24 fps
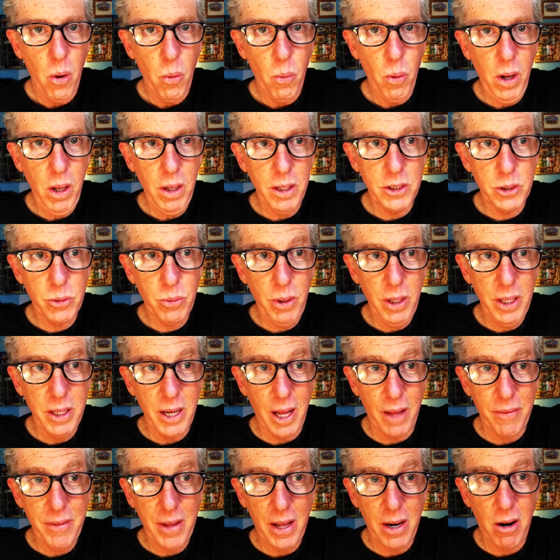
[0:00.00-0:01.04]
Well, it's really
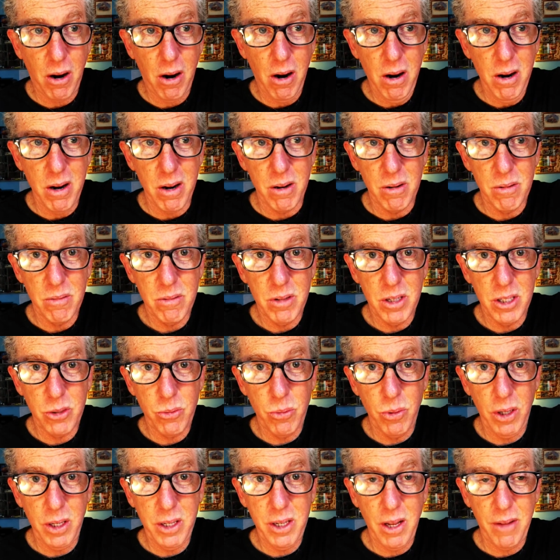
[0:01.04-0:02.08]
not that hard.
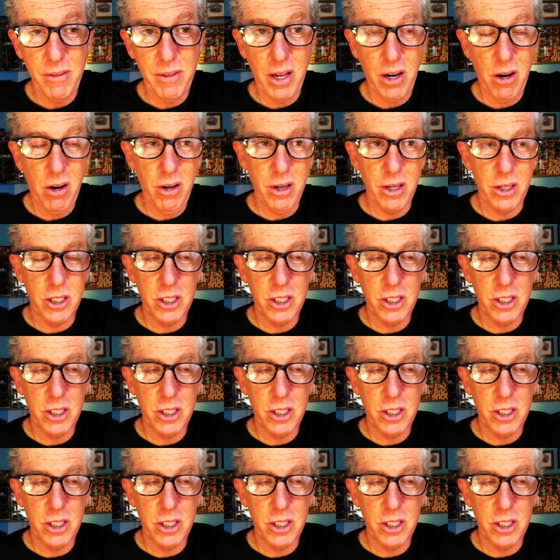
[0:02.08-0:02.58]
It's really not that hard.